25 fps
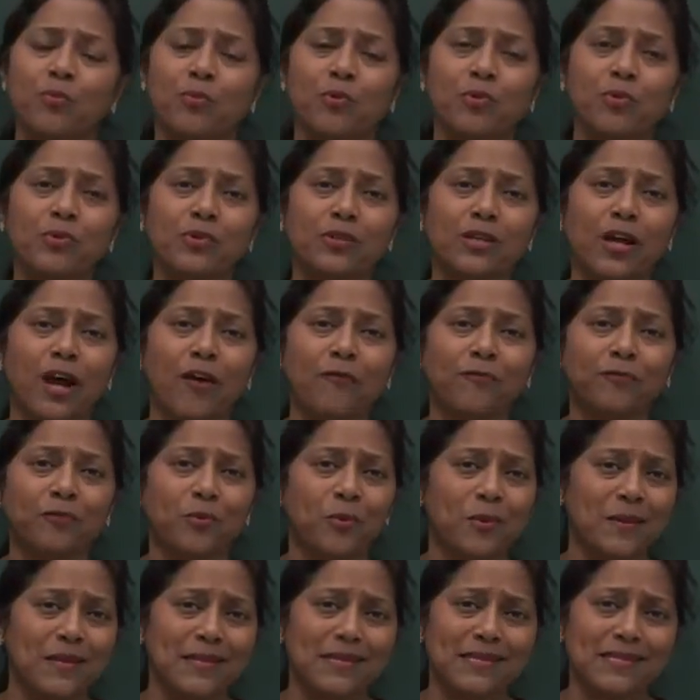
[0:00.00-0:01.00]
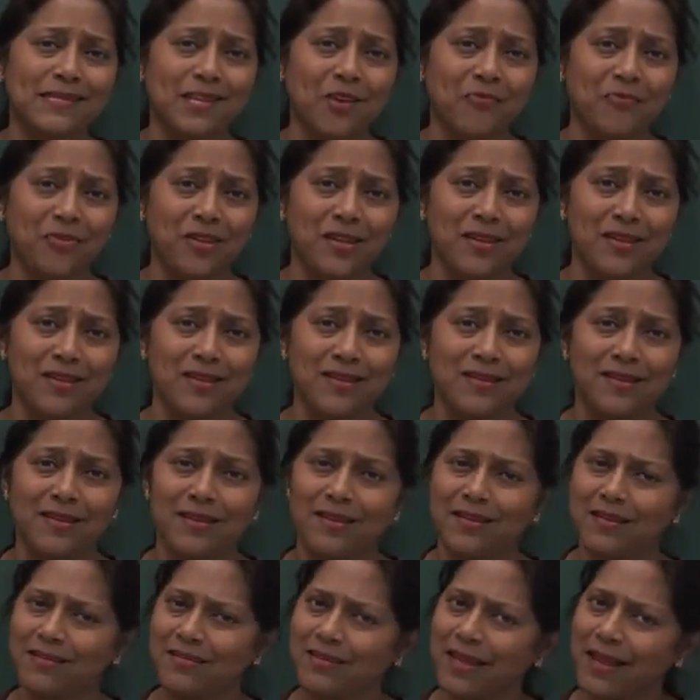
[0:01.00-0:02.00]
root of 27.
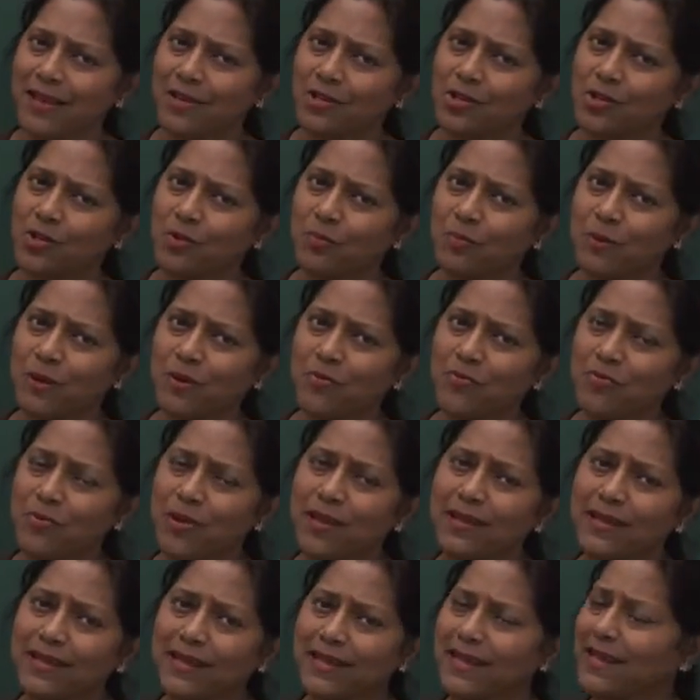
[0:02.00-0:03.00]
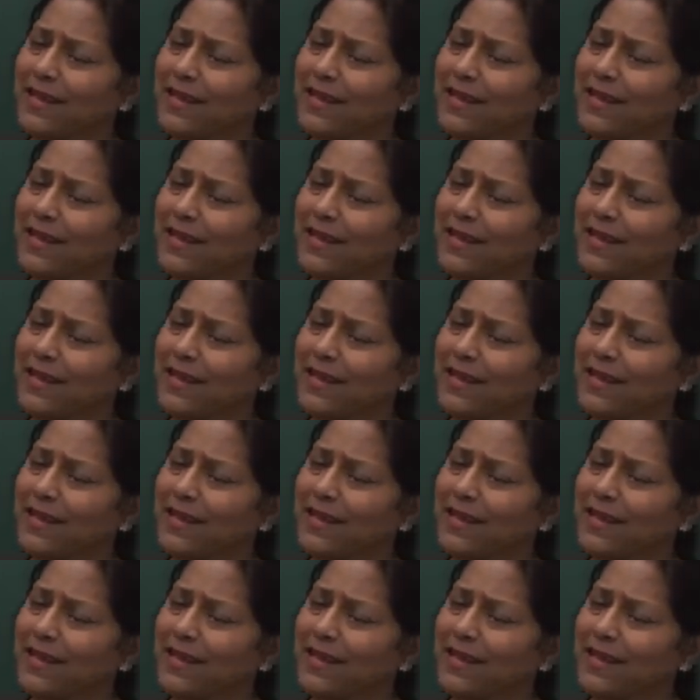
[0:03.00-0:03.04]
That should be really